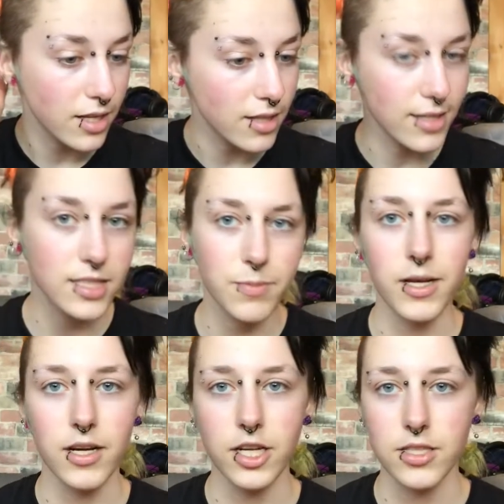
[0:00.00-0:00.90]
let's be
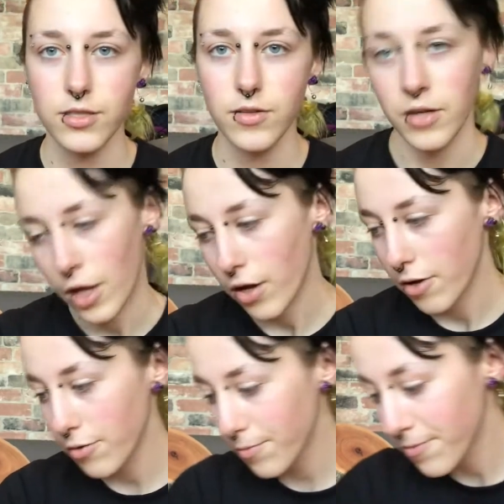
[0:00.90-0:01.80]
honest,
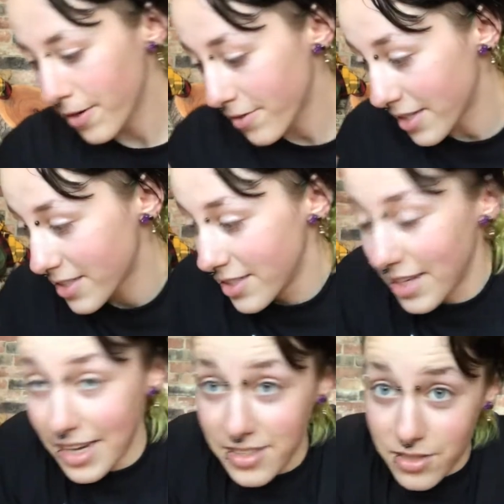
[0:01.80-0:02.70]
whom of us
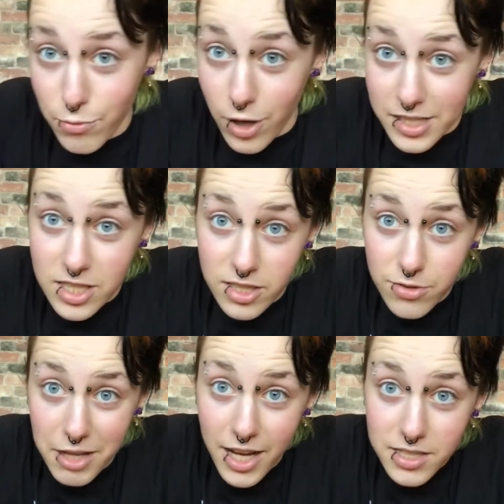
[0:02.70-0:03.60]
doesn't want to do
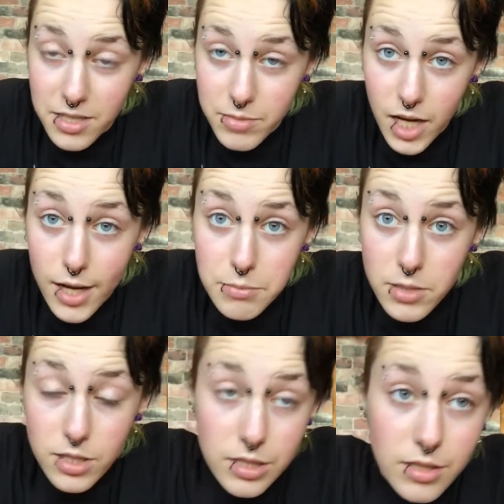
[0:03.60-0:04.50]
that
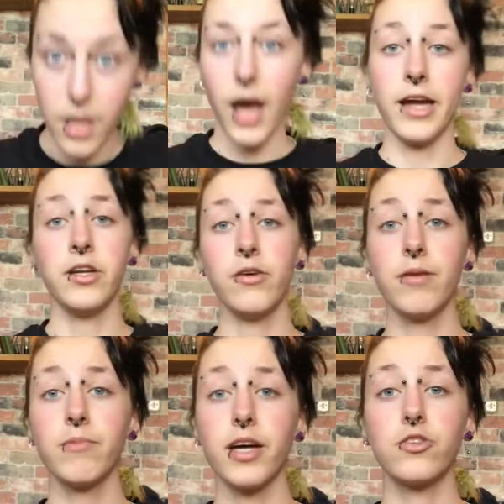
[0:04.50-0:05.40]
sometimes? I know
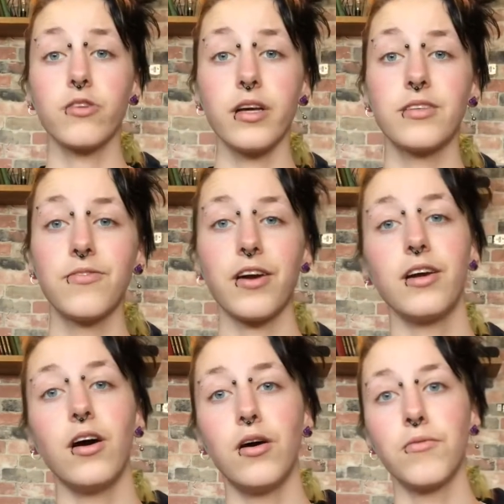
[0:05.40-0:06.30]
I'm not dressed
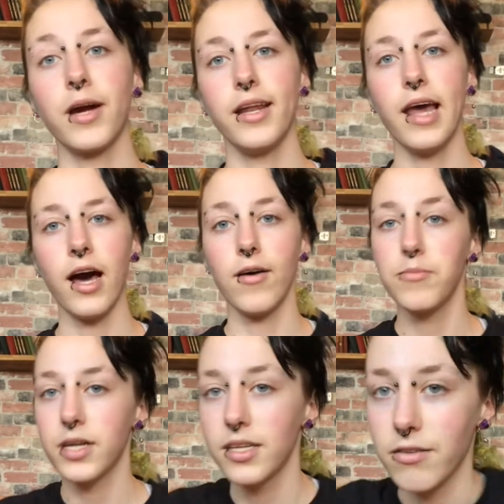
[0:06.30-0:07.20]
very alt right now,
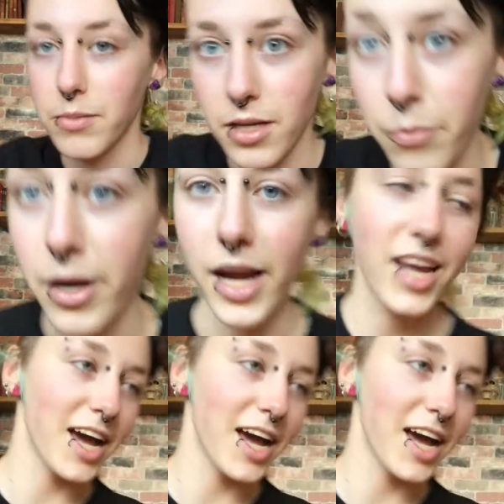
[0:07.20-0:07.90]
but give me a break.